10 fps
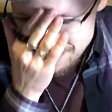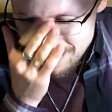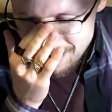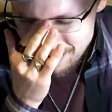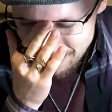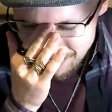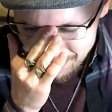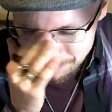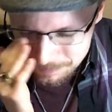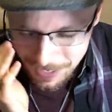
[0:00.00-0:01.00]

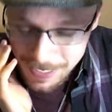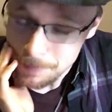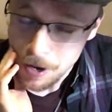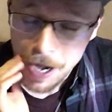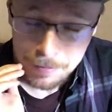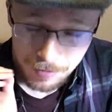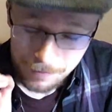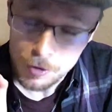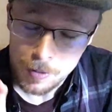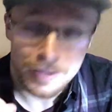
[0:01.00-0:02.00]
I get behind
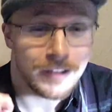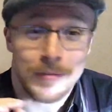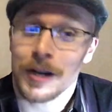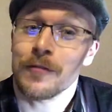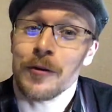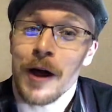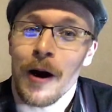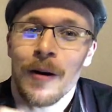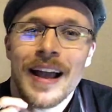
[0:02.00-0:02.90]
rather quickly, as many of you know.